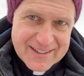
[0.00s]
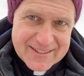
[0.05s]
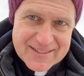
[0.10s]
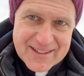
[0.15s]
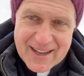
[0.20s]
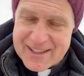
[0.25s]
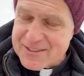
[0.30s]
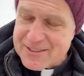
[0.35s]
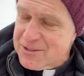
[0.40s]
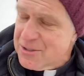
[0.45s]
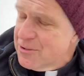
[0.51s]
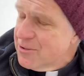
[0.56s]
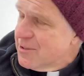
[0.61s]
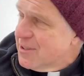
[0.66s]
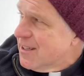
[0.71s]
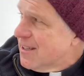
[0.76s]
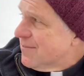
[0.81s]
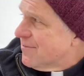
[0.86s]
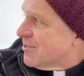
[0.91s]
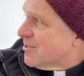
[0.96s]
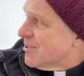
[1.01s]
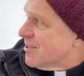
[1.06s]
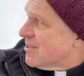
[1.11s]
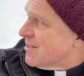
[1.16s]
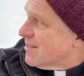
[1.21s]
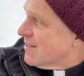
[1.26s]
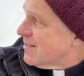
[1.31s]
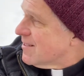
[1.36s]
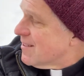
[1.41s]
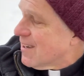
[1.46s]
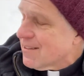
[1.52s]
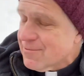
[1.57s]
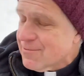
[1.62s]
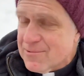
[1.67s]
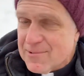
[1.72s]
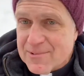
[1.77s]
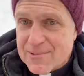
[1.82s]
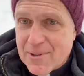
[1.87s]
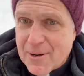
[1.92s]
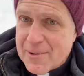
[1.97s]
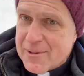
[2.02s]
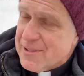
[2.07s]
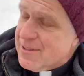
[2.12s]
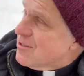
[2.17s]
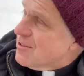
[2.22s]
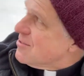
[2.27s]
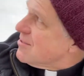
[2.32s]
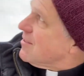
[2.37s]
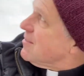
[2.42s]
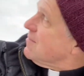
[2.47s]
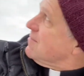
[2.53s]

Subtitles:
I tuned in for just, oh, here goes a